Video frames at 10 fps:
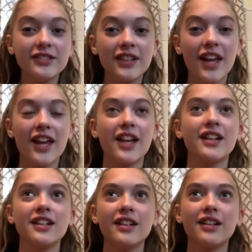
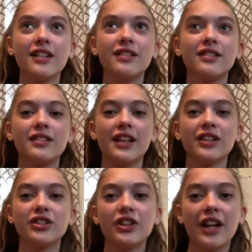and
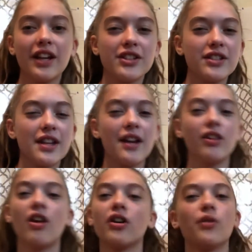yesterday I just had a
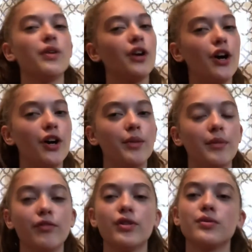lot going on. My
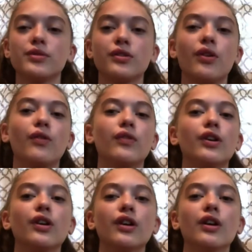friend was
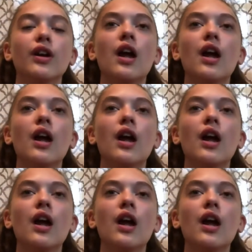over.